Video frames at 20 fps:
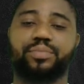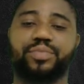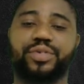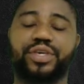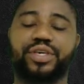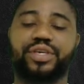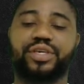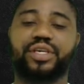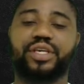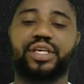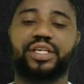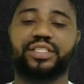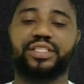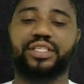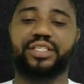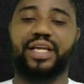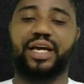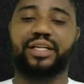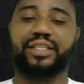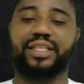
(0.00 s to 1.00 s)
B, is
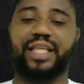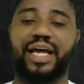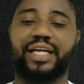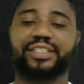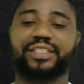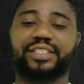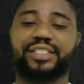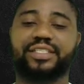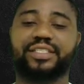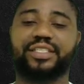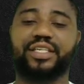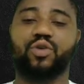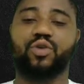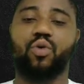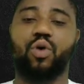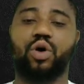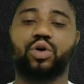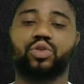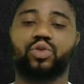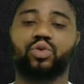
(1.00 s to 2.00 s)
it delta G is
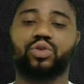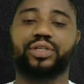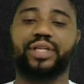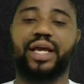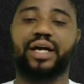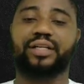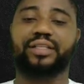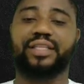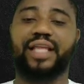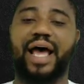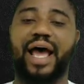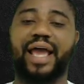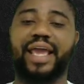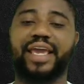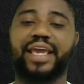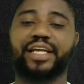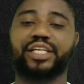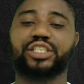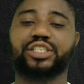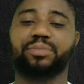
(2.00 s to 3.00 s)
equal to delta
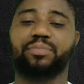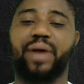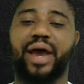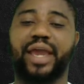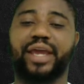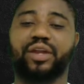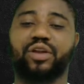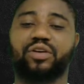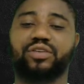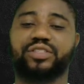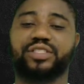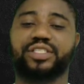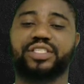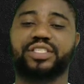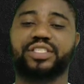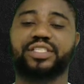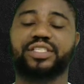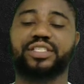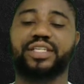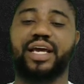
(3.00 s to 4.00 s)
H minus
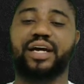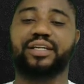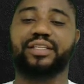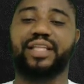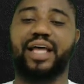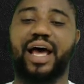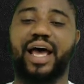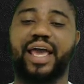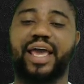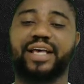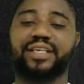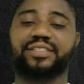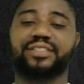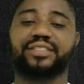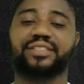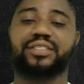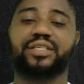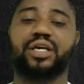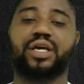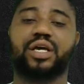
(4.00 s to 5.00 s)
T delta
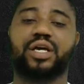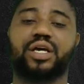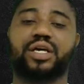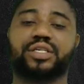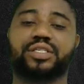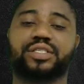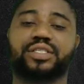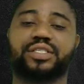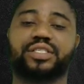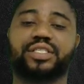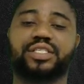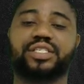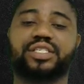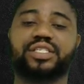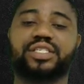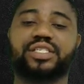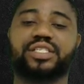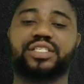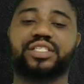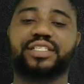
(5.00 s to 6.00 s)
S?
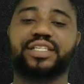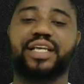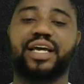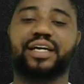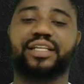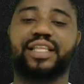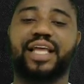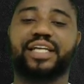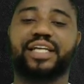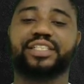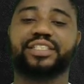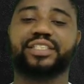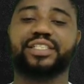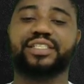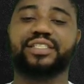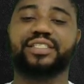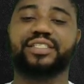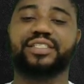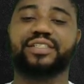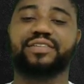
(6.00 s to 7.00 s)
C, is it delta G
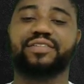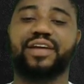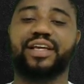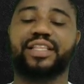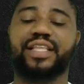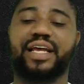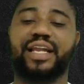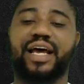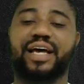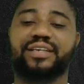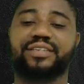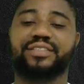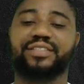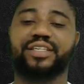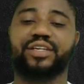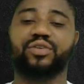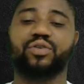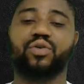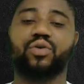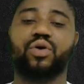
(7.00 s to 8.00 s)
is greater than
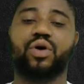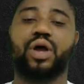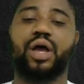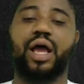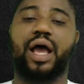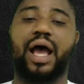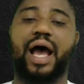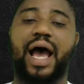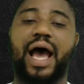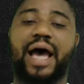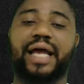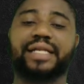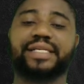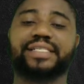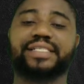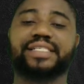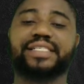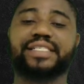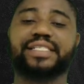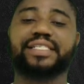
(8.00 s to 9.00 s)
0?
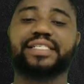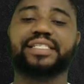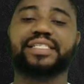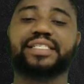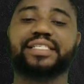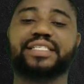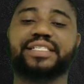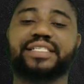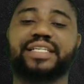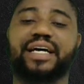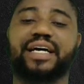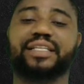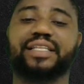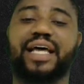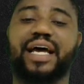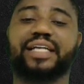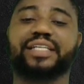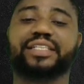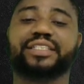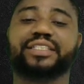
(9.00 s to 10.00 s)
And D, is it
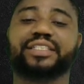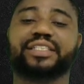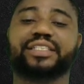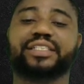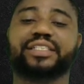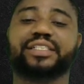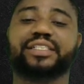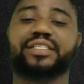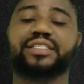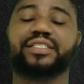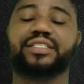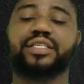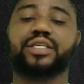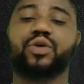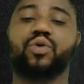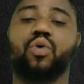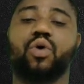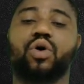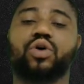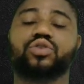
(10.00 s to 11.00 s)
delta G is
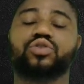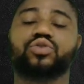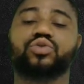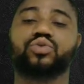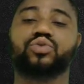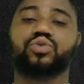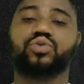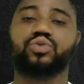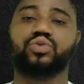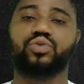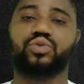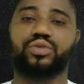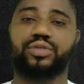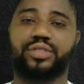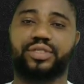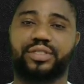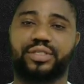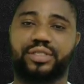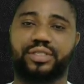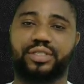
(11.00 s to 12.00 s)
equal to
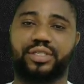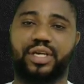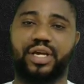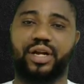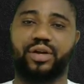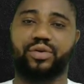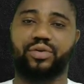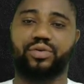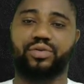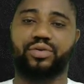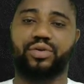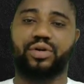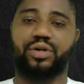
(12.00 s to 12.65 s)
0?